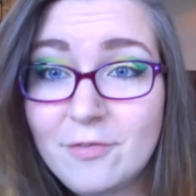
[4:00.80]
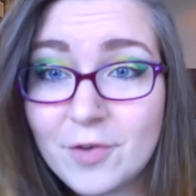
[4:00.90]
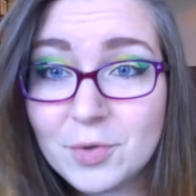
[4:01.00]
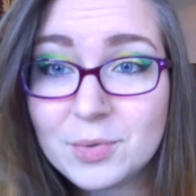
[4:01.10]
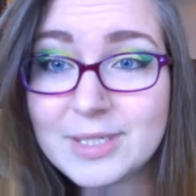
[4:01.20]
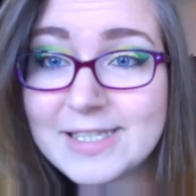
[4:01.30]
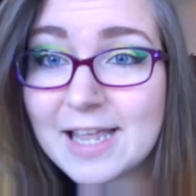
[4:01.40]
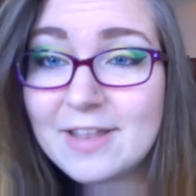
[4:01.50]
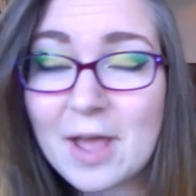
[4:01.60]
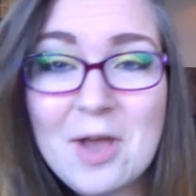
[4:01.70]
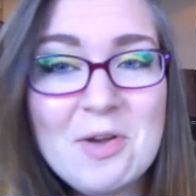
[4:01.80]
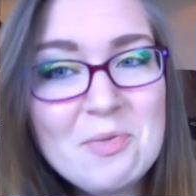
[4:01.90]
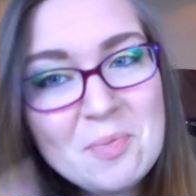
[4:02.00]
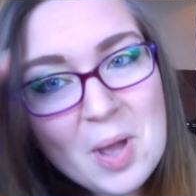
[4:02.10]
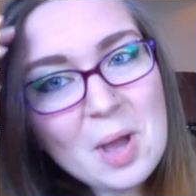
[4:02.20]
folks.
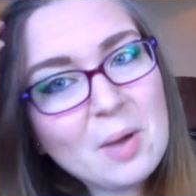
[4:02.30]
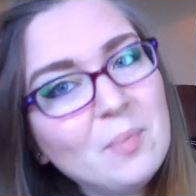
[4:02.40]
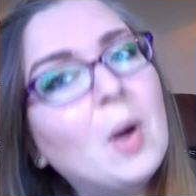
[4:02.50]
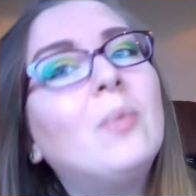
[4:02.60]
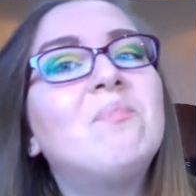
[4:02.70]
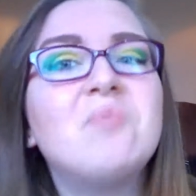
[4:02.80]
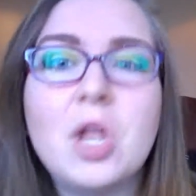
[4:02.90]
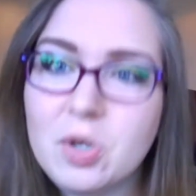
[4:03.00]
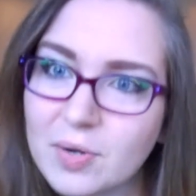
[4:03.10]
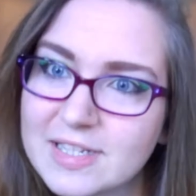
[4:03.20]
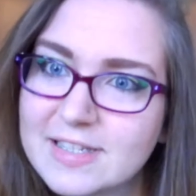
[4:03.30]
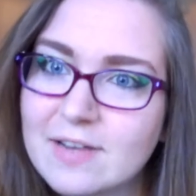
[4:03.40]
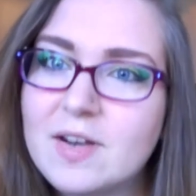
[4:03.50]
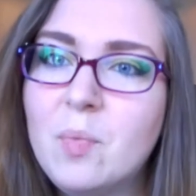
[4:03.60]
Well, not necessarily.